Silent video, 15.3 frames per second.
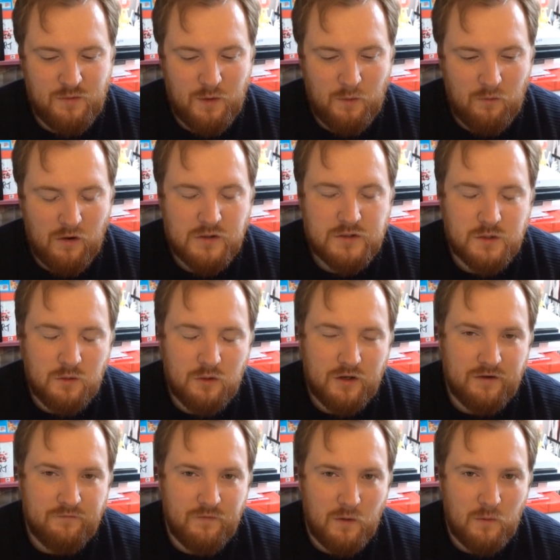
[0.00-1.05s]
they were also
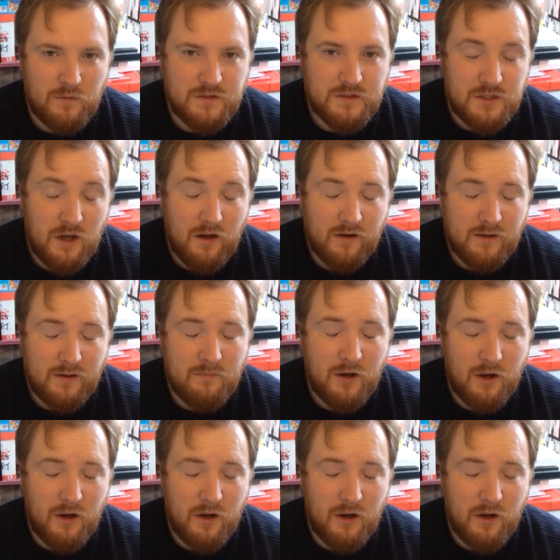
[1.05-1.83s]
looking forward to talking